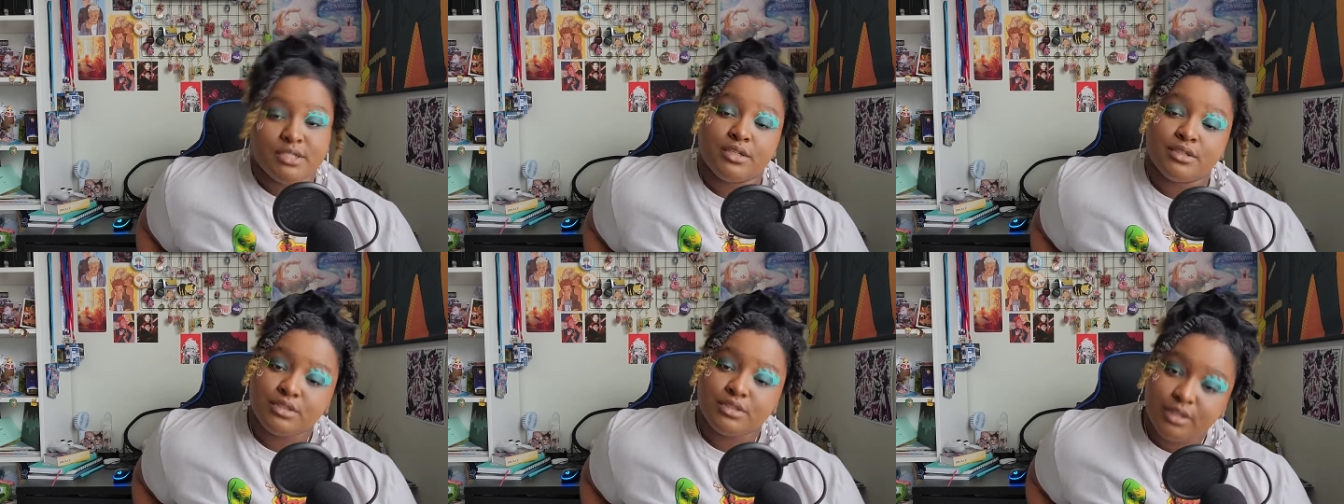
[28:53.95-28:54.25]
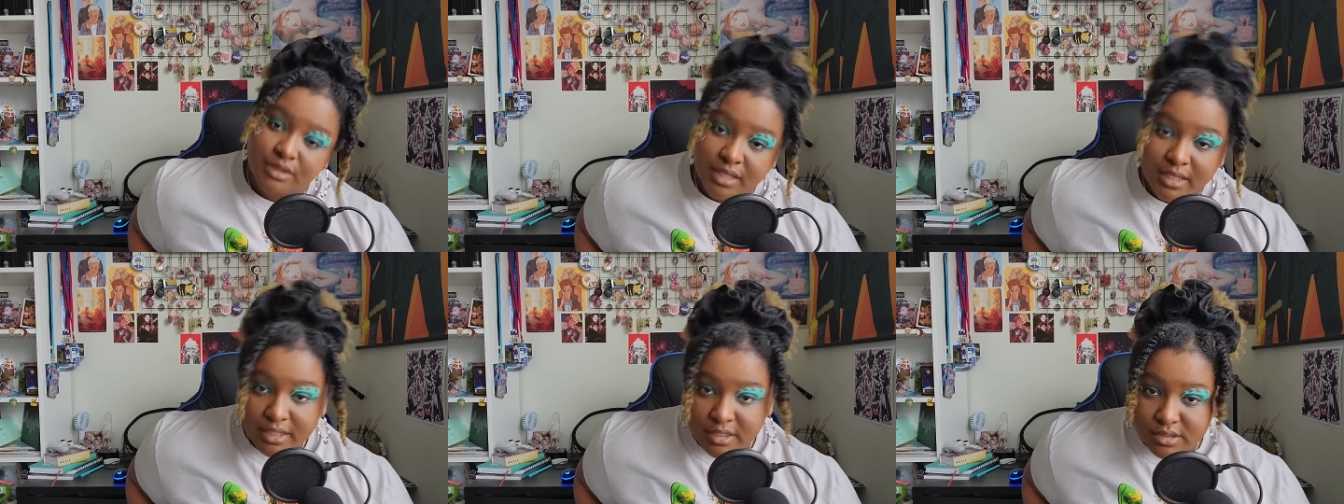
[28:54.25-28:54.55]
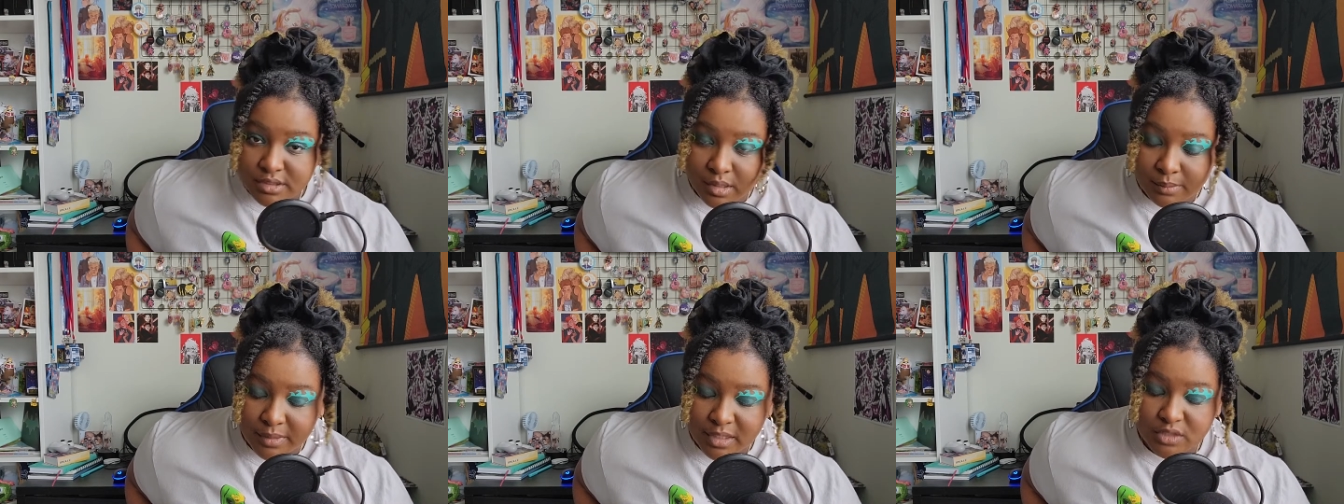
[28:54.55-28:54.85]
So thank you
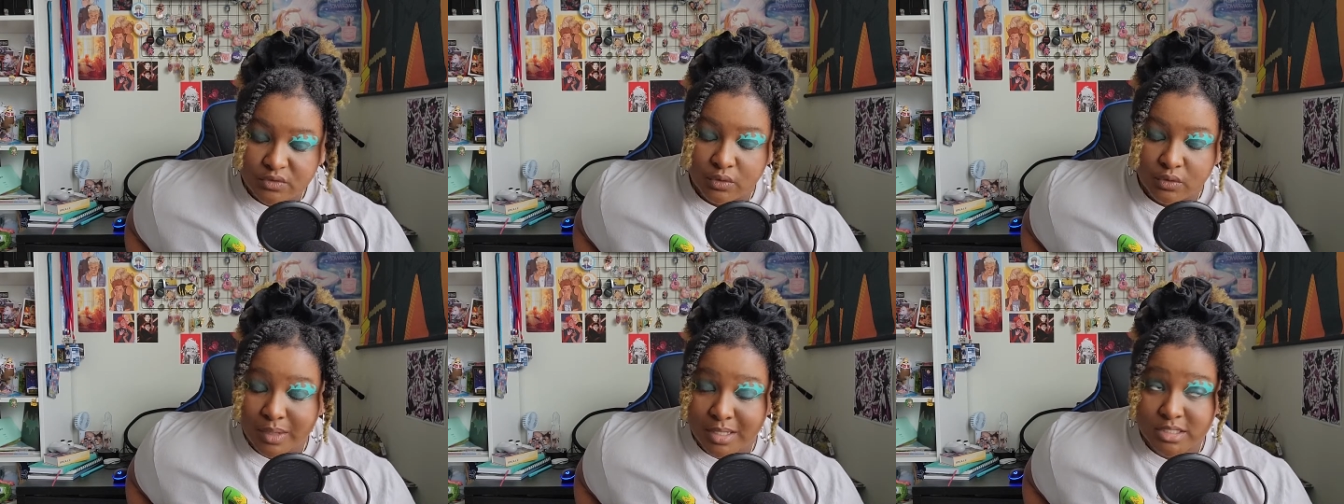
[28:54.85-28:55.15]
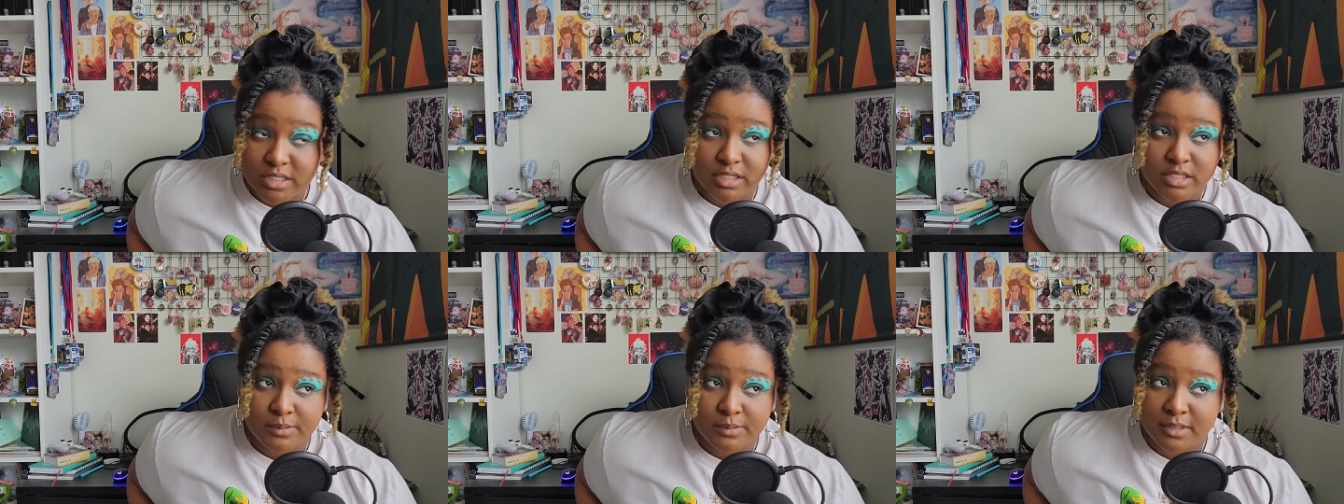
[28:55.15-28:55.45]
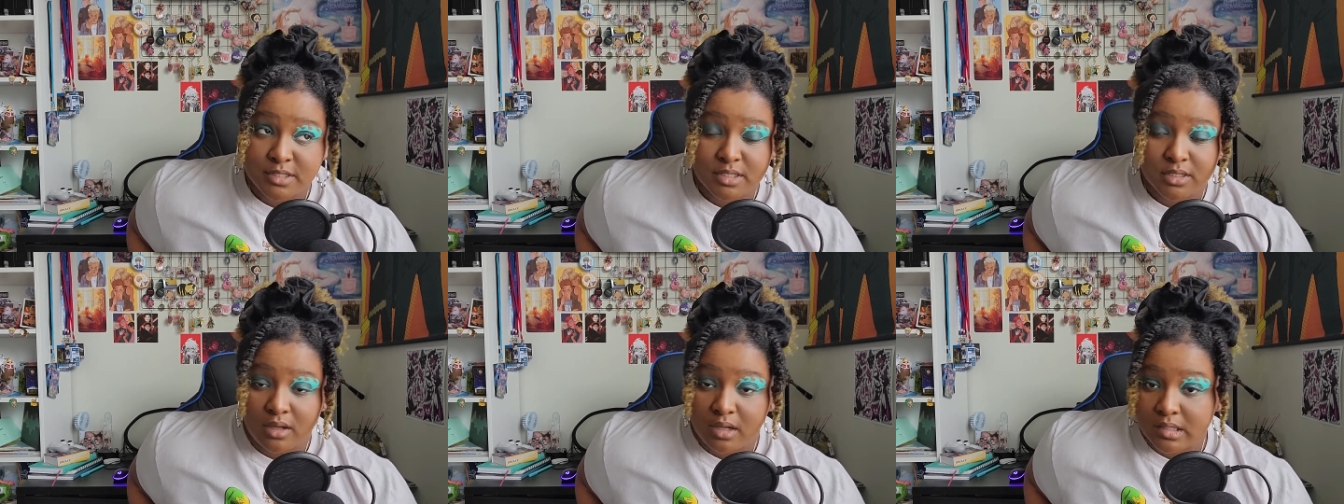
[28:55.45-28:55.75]
so much for watching,
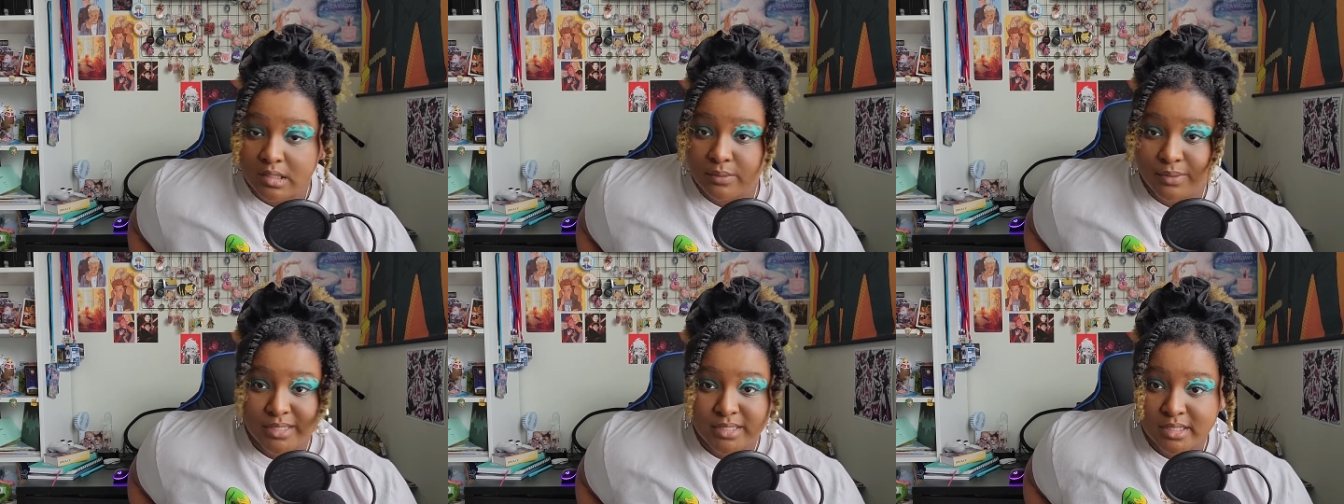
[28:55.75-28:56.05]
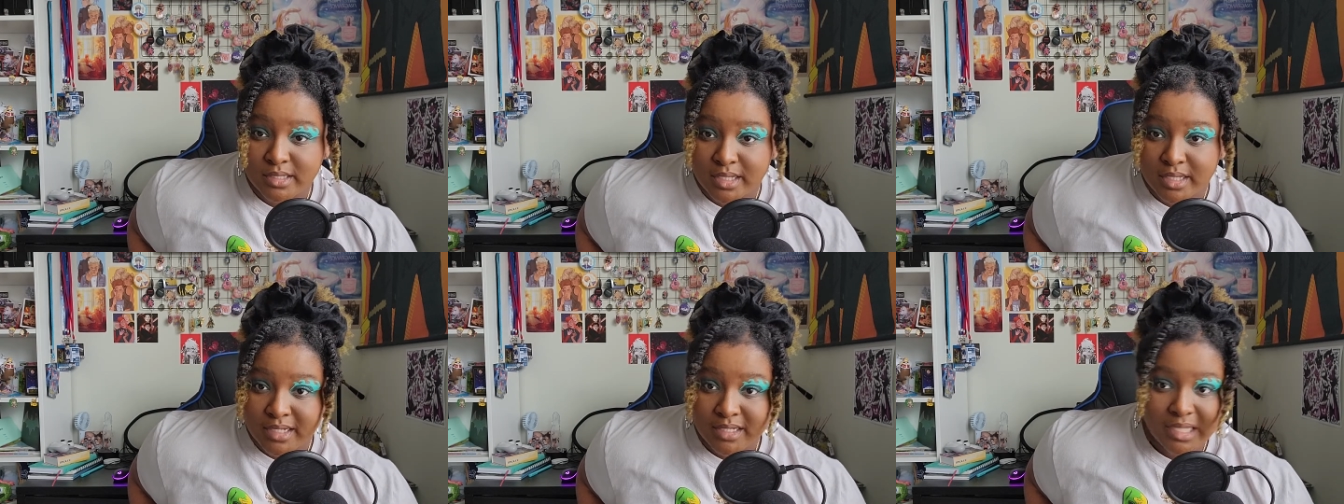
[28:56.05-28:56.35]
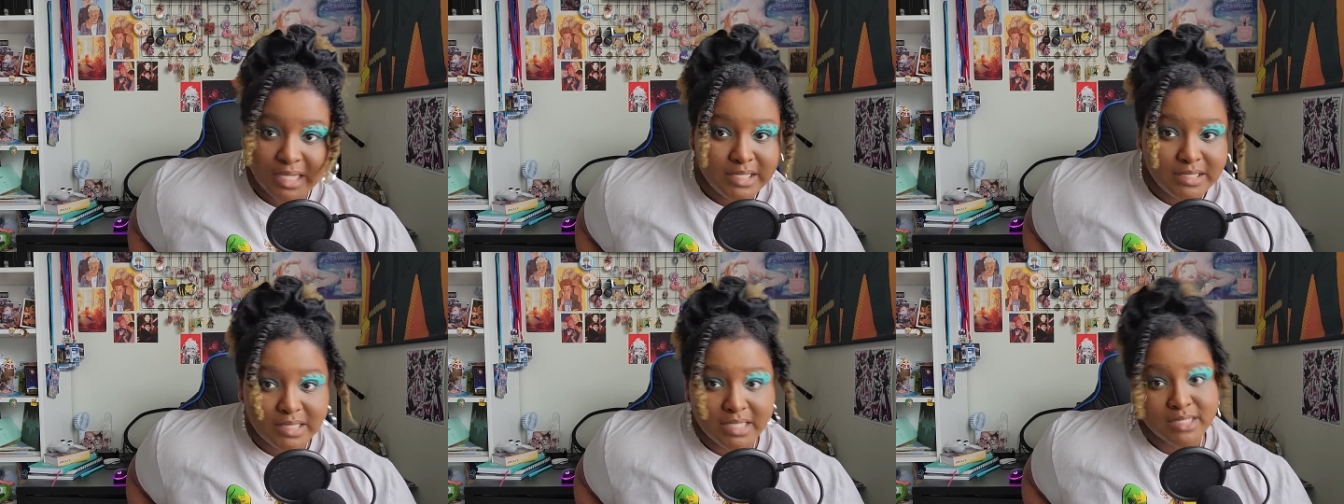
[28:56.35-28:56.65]
especially all the way to the end
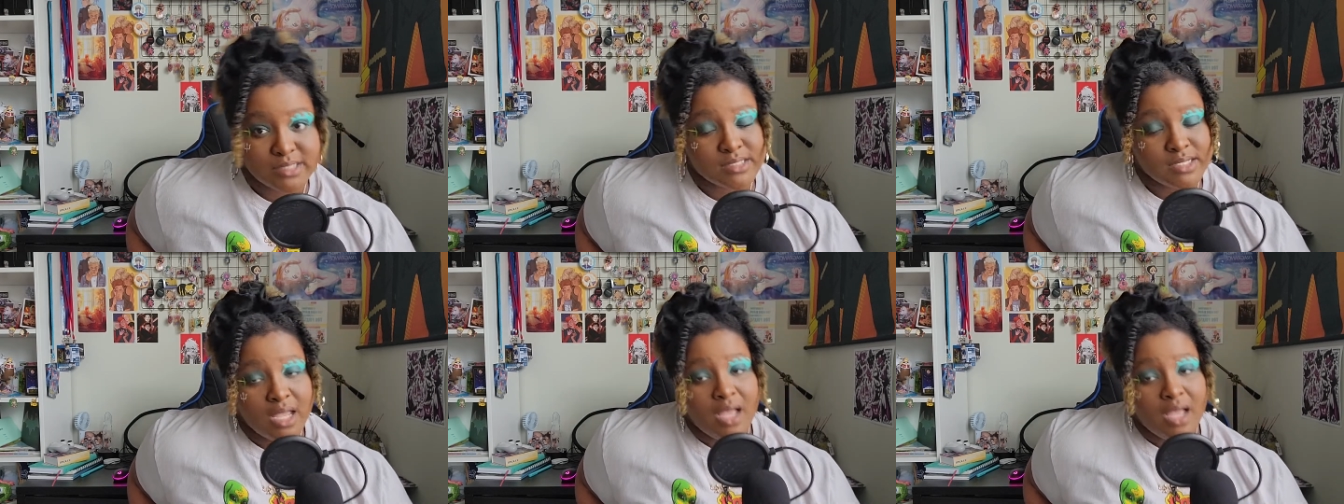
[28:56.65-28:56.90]
like this.